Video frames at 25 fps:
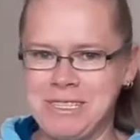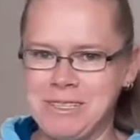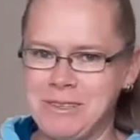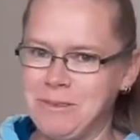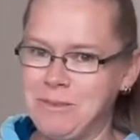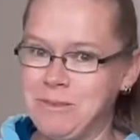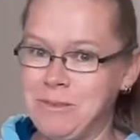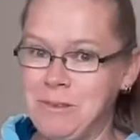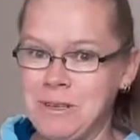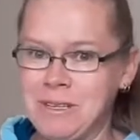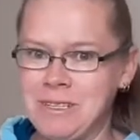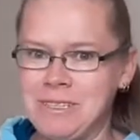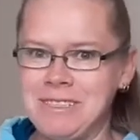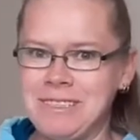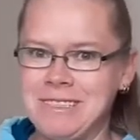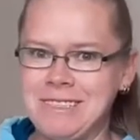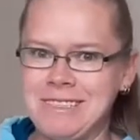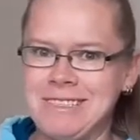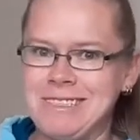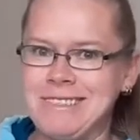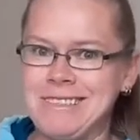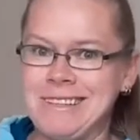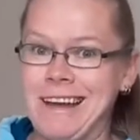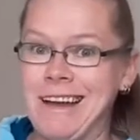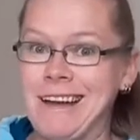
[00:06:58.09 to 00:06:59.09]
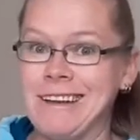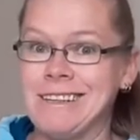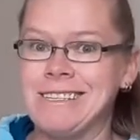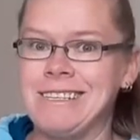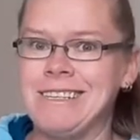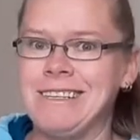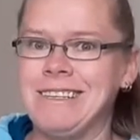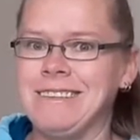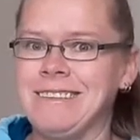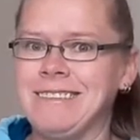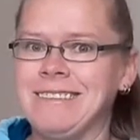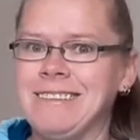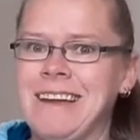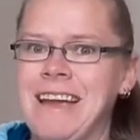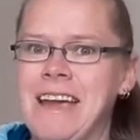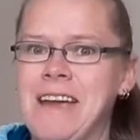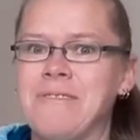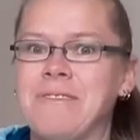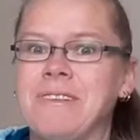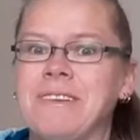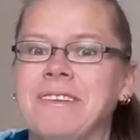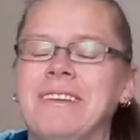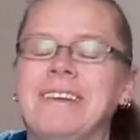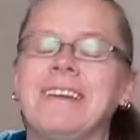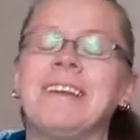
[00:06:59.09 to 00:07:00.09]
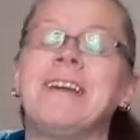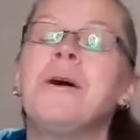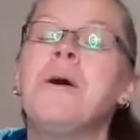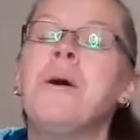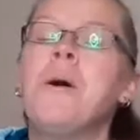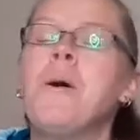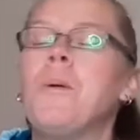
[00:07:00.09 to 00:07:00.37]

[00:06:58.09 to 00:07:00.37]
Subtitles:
of starting everything.